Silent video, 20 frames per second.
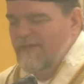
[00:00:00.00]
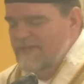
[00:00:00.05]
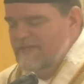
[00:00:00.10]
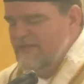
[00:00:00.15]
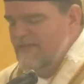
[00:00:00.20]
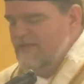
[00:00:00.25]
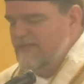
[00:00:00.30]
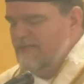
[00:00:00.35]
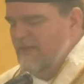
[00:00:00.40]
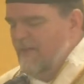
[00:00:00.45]
and
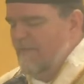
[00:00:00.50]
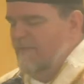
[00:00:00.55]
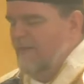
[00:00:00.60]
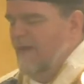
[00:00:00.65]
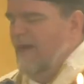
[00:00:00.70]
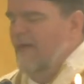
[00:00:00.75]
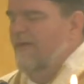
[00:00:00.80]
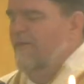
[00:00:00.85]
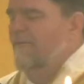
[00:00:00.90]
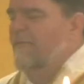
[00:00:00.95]
says
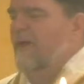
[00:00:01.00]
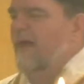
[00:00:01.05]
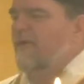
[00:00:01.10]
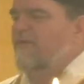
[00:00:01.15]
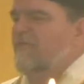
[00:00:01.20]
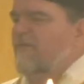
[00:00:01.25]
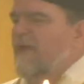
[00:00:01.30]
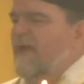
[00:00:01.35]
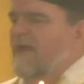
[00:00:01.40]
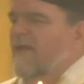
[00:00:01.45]

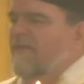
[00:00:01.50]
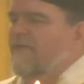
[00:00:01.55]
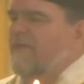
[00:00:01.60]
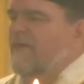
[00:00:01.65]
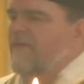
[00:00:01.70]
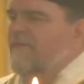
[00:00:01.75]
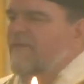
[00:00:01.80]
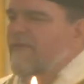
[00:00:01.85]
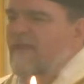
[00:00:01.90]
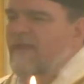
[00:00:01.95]
patrias
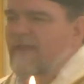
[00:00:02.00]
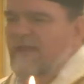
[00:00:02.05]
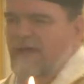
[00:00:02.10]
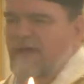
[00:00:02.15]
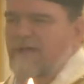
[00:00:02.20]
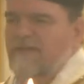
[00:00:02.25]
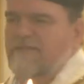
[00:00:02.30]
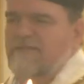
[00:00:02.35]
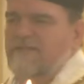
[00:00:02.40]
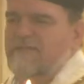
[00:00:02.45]
et
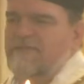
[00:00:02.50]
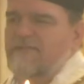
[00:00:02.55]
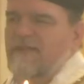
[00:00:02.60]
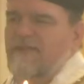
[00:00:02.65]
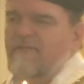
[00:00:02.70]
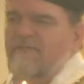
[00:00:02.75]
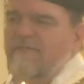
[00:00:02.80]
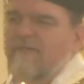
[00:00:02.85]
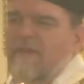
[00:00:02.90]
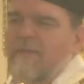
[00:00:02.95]
filias
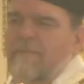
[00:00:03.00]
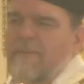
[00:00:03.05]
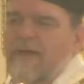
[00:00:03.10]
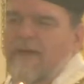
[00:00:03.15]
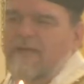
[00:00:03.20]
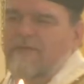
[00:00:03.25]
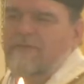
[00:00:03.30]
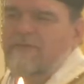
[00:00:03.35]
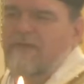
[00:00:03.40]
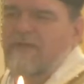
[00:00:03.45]
instead of
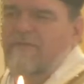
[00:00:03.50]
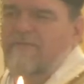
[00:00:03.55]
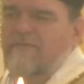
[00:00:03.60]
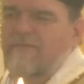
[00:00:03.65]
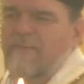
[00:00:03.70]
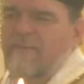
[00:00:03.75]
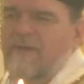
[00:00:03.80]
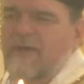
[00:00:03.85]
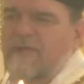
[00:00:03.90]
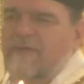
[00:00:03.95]
patri
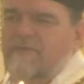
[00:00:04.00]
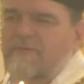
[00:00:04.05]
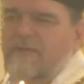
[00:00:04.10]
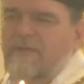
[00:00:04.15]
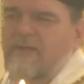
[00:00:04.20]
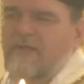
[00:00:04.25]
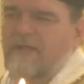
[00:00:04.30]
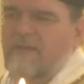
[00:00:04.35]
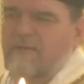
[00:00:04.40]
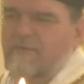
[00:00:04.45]
et,
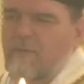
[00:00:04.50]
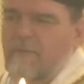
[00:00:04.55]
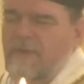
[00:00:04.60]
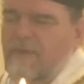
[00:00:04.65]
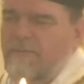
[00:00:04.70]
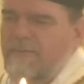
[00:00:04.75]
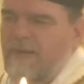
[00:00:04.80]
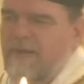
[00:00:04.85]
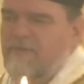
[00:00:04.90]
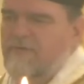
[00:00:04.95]
patri et
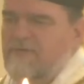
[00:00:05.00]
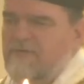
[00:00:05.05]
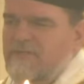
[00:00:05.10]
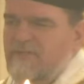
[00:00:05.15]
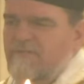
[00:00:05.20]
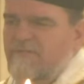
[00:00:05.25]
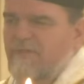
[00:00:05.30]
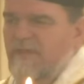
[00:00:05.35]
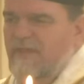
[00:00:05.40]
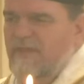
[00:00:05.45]
nomine patris
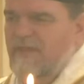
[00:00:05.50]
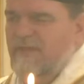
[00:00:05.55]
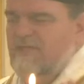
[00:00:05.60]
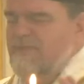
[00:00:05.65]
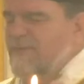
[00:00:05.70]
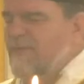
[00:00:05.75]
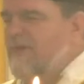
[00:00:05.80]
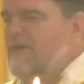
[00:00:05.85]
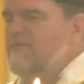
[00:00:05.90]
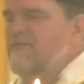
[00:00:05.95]
et filii et
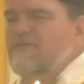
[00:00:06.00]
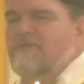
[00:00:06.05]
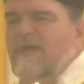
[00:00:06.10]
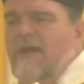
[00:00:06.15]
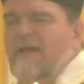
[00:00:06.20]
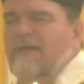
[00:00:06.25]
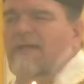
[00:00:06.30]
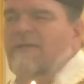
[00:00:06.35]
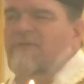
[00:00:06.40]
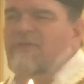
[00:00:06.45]
spiritus
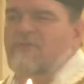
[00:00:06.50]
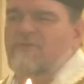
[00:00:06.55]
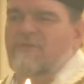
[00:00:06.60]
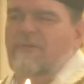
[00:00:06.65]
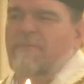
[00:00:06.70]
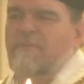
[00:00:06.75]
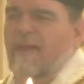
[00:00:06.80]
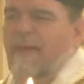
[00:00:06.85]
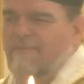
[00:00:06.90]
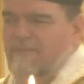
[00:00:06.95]
sancti when he's doing
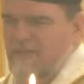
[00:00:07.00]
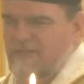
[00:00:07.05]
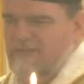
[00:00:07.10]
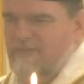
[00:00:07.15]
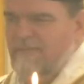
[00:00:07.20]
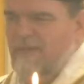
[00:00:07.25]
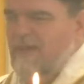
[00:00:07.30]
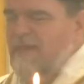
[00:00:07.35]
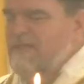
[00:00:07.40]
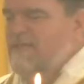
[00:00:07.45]
the
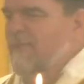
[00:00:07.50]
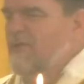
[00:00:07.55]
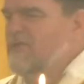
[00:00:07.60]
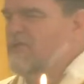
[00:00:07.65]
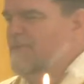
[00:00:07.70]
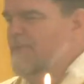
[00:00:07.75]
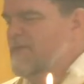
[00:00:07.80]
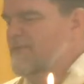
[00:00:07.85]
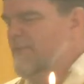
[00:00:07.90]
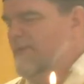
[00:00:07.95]
baptism? Suppose
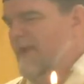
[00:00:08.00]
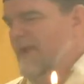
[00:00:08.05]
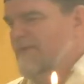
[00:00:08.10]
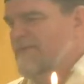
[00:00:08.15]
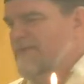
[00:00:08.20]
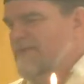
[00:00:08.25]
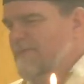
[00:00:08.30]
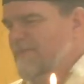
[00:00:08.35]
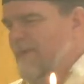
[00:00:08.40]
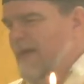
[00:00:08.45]
he
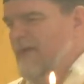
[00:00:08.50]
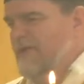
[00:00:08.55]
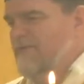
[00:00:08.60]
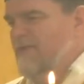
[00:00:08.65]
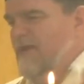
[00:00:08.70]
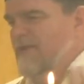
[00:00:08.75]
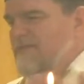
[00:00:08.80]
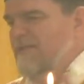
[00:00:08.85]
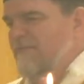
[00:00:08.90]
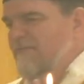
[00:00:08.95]
mispronounces patrias et